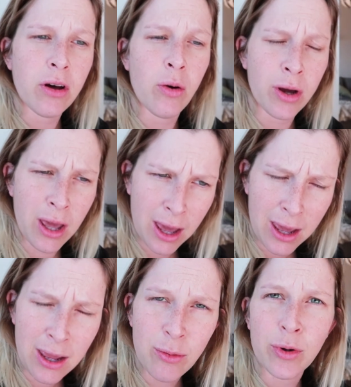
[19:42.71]

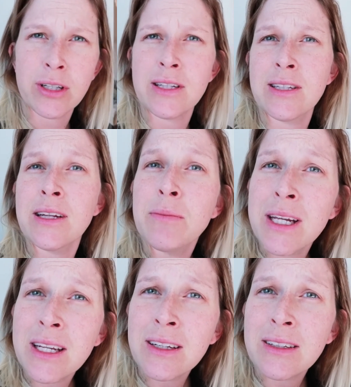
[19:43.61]
Okay, what does that
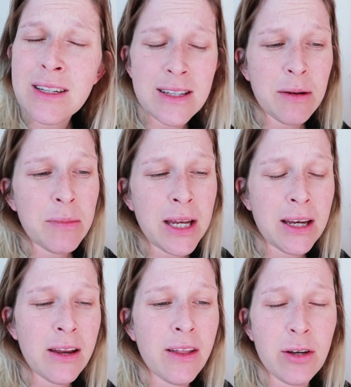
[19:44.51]
mean? Does that
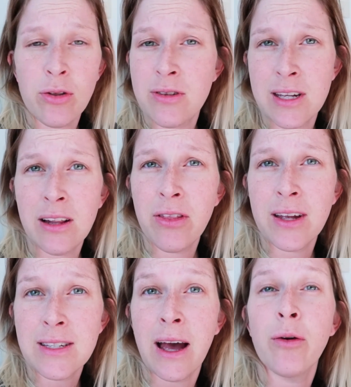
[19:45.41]
mean that you still
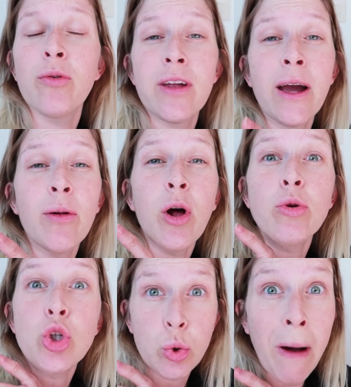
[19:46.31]
think I will
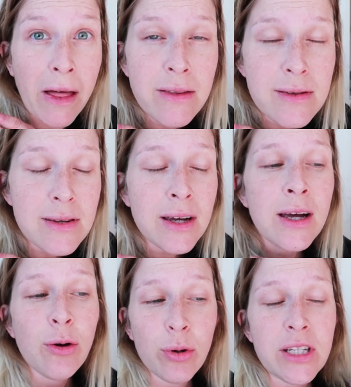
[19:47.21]
go 2 months,
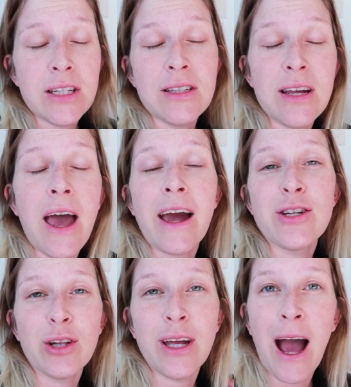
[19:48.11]
which is
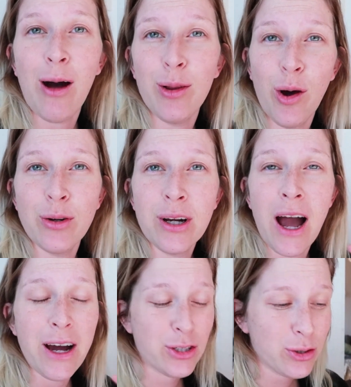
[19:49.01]
actually how
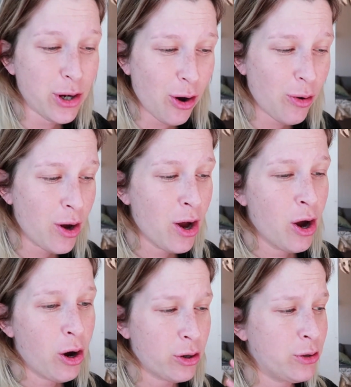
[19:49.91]
long I should go?
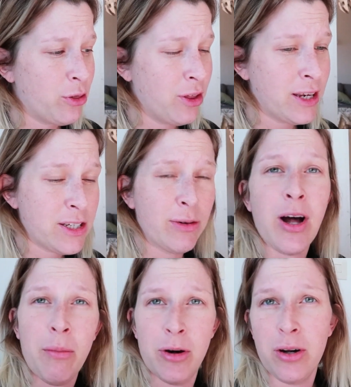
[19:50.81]
Or do you think she'll
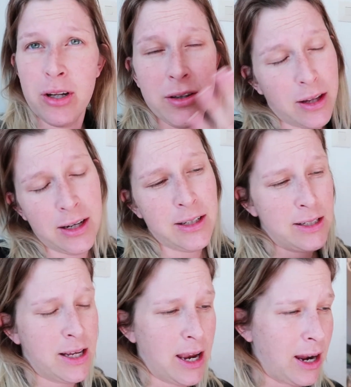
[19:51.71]
come early? They
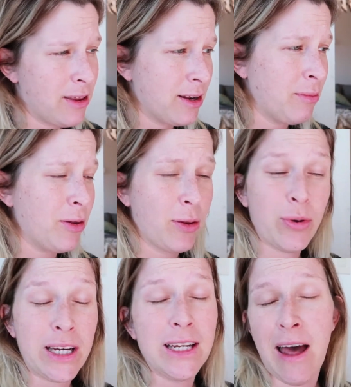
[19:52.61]
didn't say anything about that.
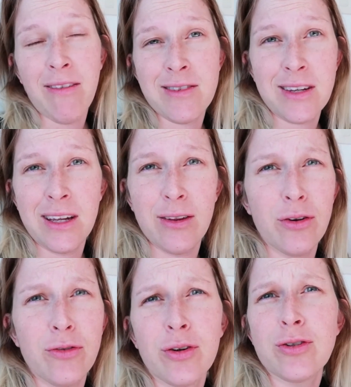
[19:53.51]
We didn't ask
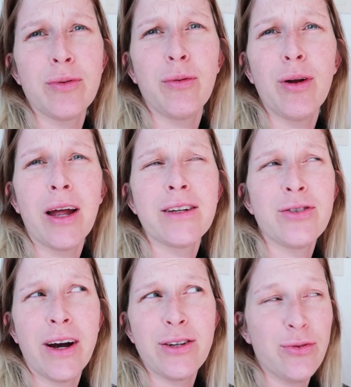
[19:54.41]
either, because we were like
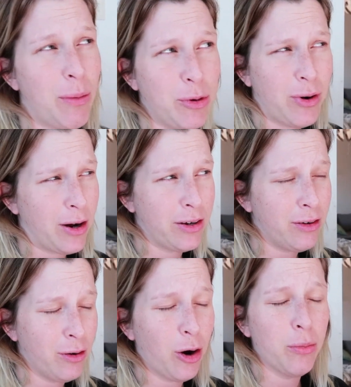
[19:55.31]
trying to wrap
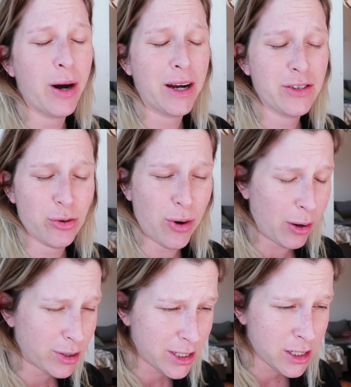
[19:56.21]
around our brains
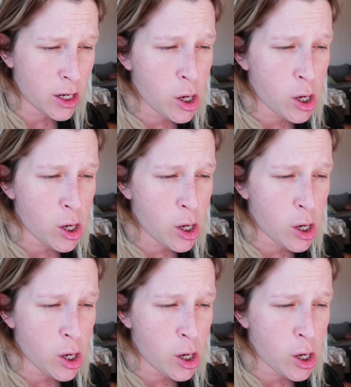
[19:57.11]
around it.